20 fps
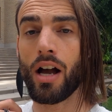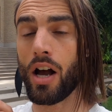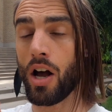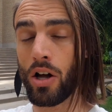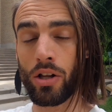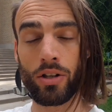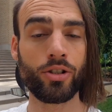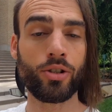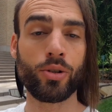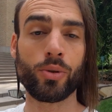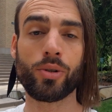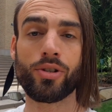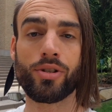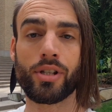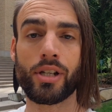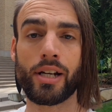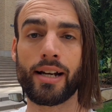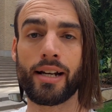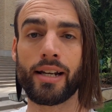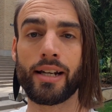all the tools
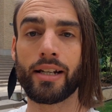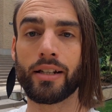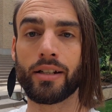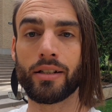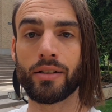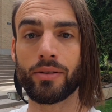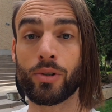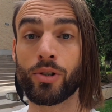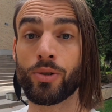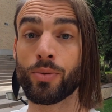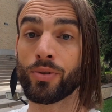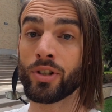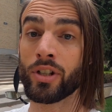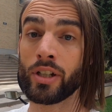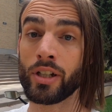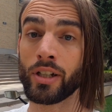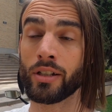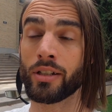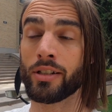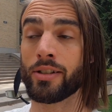that I needed, which was
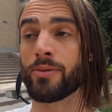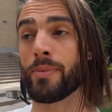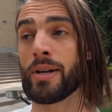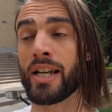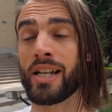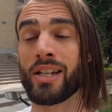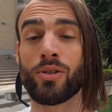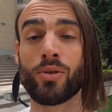good because my